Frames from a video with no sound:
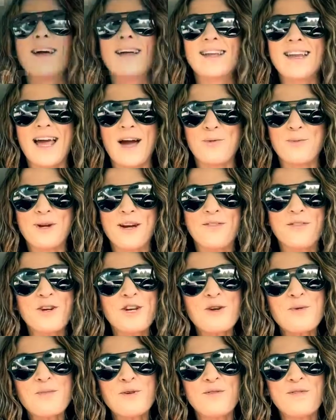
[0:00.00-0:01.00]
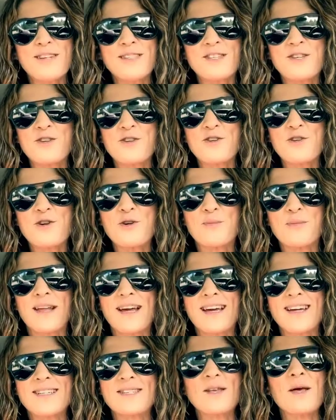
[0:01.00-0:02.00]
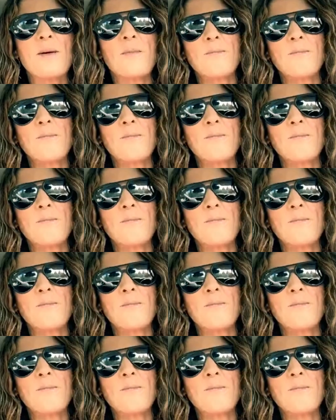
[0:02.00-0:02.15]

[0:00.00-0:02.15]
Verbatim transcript: Now, whenever you move into your new place,